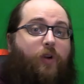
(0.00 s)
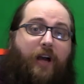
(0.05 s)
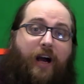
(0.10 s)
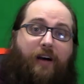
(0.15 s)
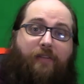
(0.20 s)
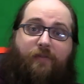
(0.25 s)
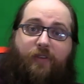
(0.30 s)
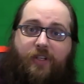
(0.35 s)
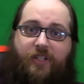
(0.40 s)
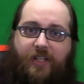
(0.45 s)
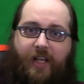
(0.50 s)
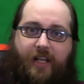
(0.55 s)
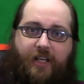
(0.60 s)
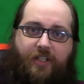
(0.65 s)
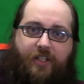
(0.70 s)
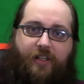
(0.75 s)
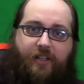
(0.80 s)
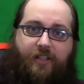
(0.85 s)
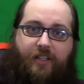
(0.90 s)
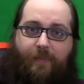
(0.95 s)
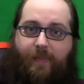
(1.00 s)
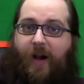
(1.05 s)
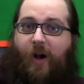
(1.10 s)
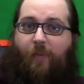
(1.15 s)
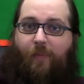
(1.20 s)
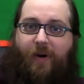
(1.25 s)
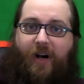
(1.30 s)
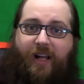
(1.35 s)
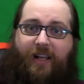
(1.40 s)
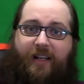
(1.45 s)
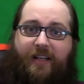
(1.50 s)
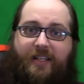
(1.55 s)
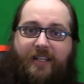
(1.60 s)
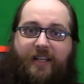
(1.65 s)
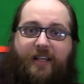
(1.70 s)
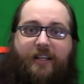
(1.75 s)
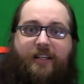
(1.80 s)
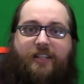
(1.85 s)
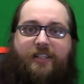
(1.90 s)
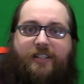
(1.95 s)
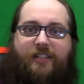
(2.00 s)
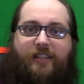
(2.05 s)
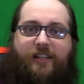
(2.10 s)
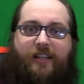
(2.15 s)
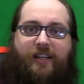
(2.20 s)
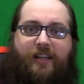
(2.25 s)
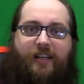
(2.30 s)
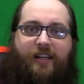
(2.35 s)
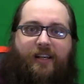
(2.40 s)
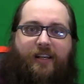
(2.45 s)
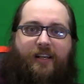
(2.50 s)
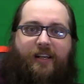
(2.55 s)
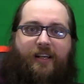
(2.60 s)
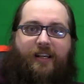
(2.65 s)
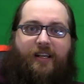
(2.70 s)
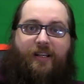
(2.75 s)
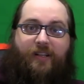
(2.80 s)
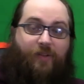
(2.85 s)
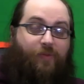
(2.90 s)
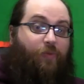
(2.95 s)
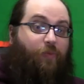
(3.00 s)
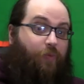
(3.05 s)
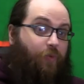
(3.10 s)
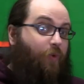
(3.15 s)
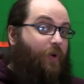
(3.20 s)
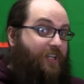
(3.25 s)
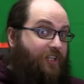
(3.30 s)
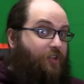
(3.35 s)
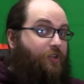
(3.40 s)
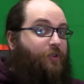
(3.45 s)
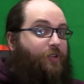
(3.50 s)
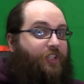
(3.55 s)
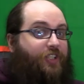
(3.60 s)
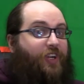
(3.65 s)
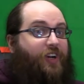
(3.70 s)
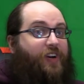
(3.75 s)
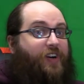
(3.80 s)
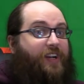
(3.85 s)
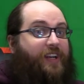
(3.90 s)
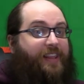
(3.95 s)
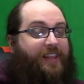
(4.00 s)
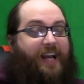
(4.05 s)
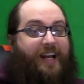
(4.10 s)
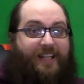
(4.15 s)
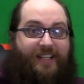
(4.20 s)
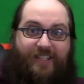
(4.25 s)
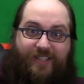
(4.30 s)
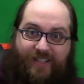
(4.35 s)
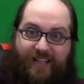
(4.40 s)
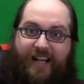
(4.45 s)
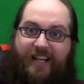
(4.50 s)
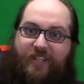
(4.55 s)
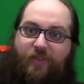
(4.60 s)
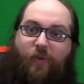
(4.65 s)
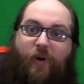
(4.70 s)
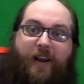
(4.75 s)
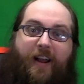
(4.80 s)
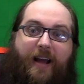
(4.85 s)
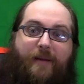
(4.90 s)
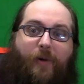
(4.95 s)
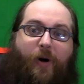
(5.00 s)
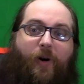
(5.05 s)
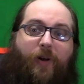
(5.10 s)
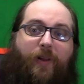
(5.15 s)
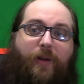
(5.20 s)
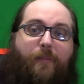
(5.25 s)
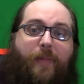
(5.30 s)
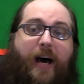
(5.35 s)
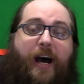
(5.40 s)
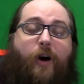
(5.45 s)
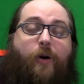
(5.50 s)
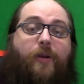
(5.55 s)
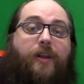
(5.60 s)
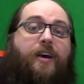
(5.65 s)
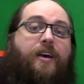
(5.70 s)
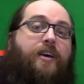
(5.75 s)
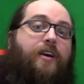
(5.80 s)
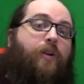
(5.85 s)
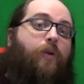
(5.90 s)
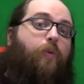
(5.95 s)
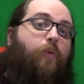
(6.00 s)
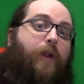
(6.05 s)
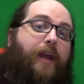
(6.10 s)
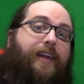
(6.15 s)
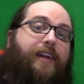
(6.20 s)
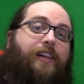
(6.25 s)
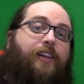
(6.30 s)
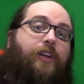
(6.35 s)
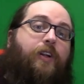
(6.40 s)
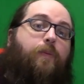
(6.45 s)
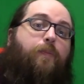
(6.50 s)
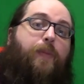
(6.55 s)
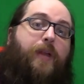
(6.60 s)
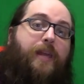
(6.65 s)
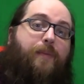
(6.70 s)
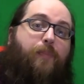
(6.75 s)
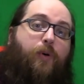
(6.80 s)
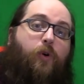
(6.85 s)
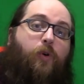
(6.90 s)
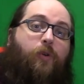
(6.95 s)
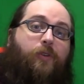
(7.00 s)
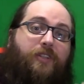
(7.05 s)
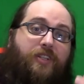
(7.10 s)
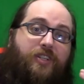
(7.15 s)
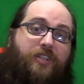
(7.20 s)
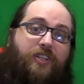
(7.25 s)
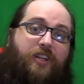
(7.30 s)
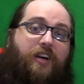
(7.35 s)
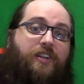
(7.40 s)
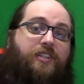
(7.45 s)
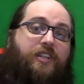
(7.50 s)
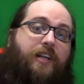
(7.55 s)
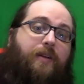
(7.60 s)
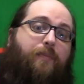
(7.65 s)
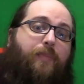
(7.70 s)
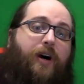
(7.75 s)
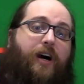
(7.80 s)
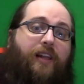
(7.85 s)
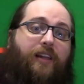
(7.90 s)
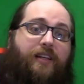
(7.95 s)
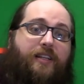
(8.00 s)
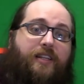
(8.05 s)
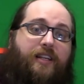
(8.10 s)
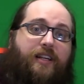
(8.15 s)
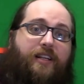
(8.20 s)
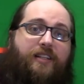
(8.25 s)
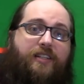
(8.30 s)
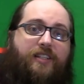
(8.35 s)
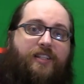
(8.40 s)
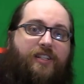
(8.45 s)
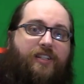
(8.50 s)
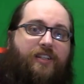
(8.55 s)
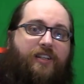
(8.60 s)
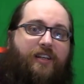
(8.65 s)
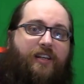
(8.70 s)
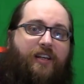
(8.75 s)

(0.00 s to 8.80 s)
conversations about politics. Which you should, that's what I'm all about, regular people discussing politics.